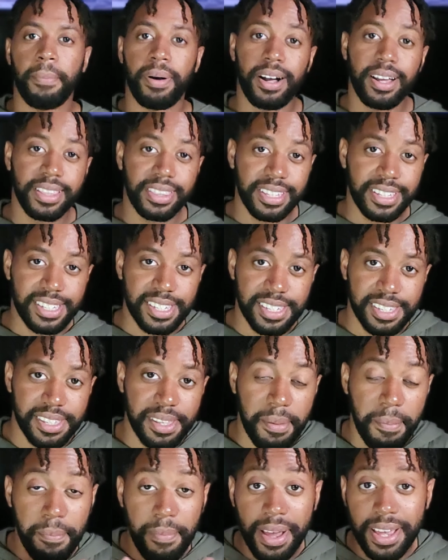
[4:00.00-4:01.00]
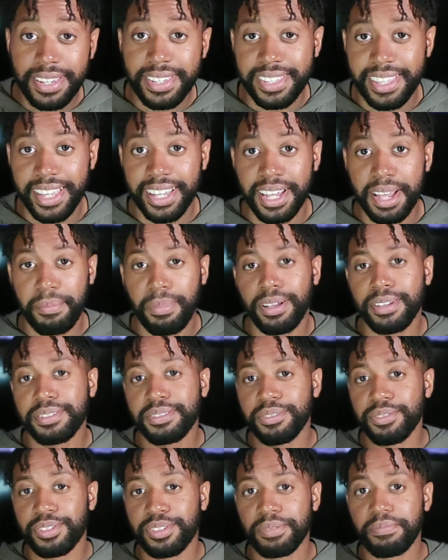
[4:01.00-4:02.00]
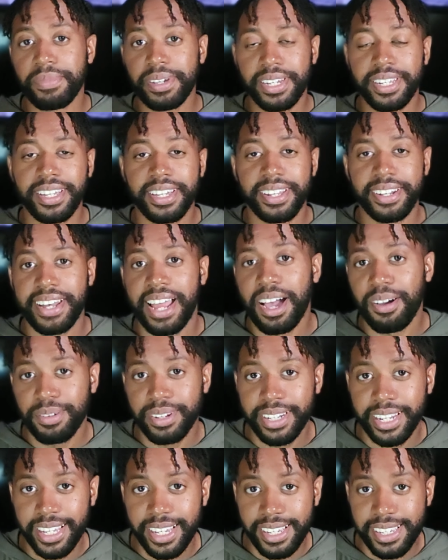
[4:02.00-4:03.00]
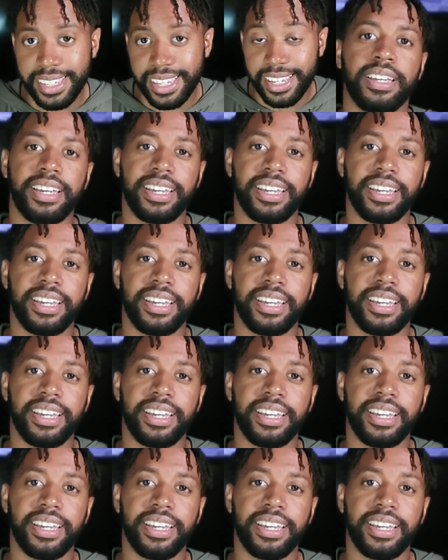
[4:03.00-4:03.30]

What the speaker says: But this is the best thing about social media nowadays.